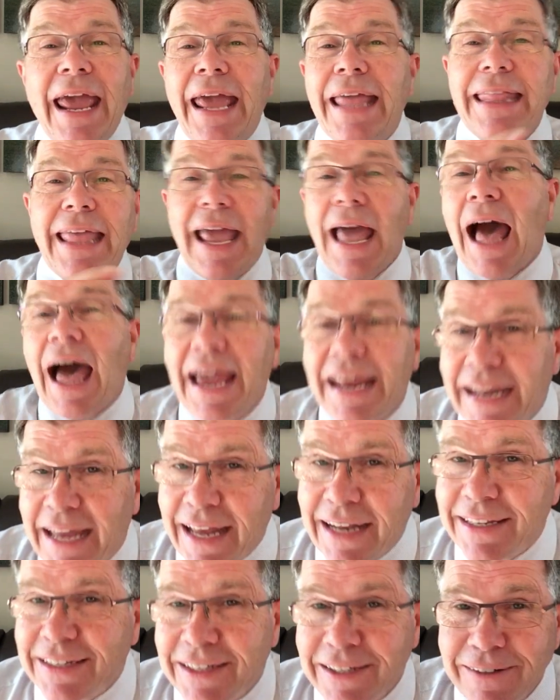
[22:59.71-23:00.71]
and they hide
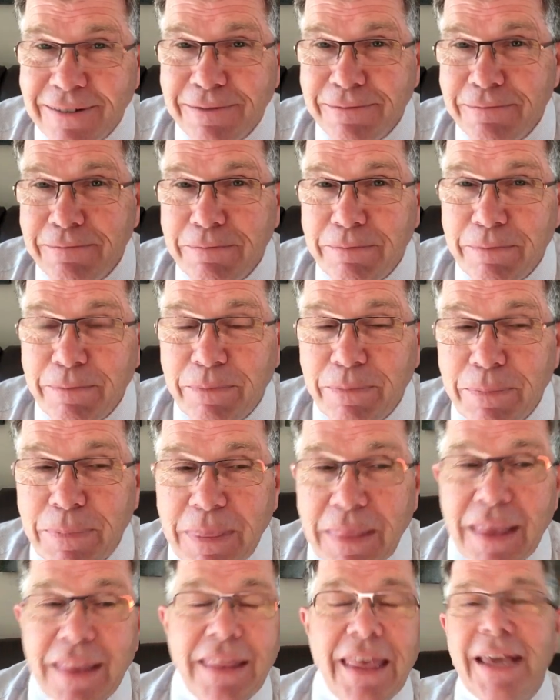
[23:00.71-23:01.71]
it.
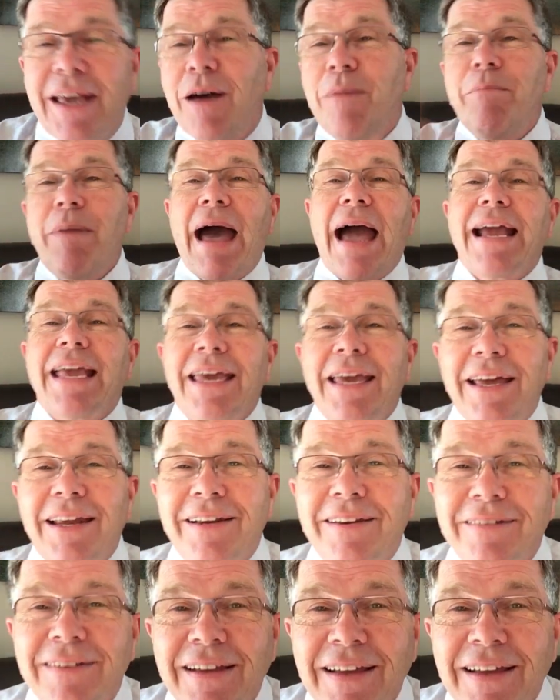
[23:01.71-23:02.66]
They come back in.